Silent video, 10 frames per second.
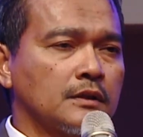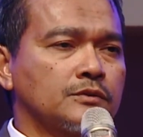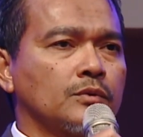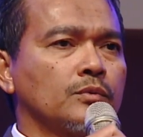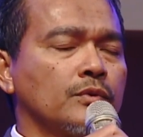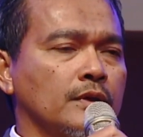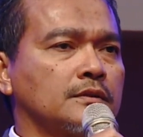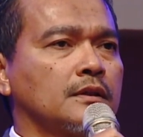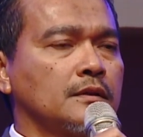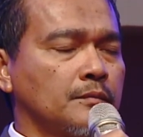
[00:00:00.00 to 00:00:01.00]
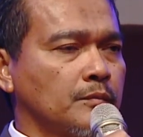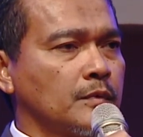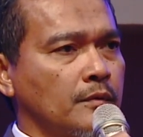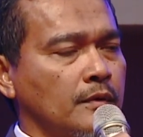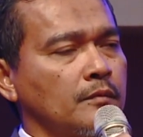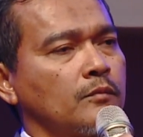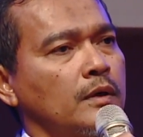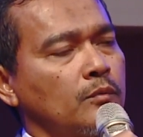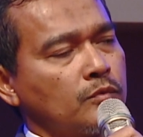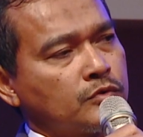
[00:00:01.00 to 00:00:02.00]
So these are
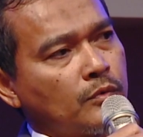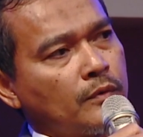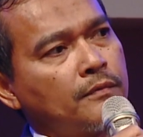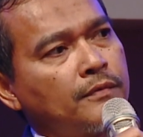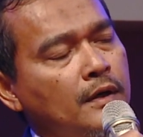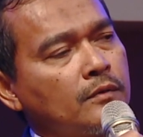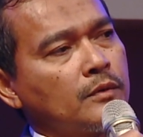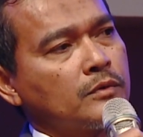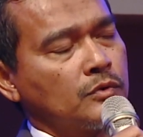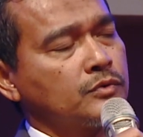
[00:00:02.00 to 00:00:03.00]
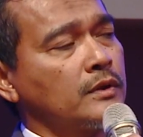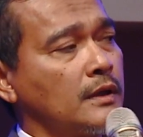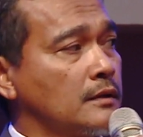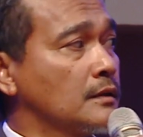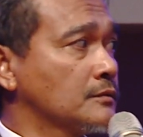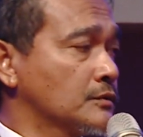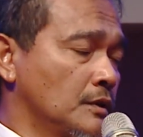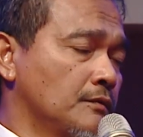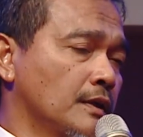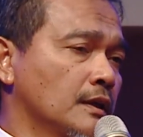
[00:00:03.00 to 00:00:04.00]
So what we found, there was also another
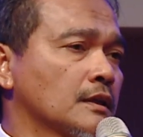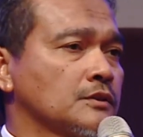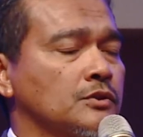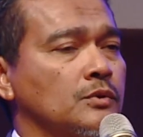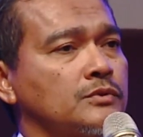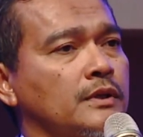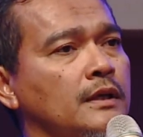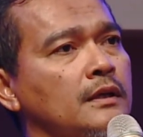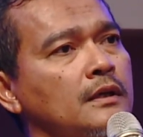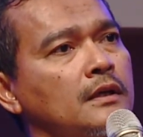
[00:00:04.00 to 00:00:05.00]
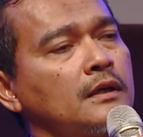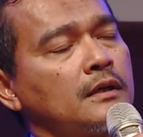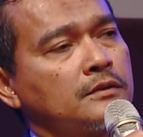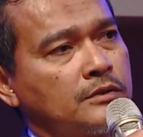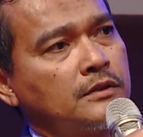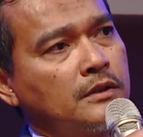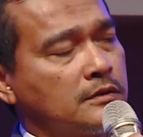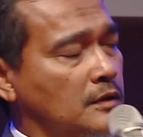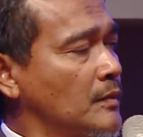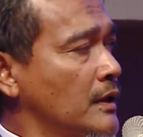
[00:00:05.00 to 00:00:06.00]
survey that shows that
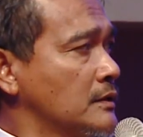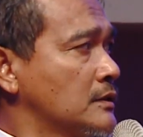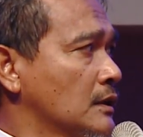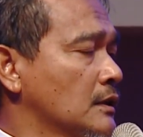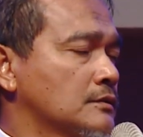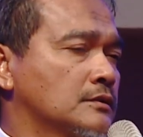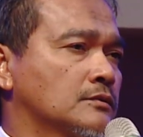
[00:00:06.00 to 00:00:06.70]
cities in Malaysia,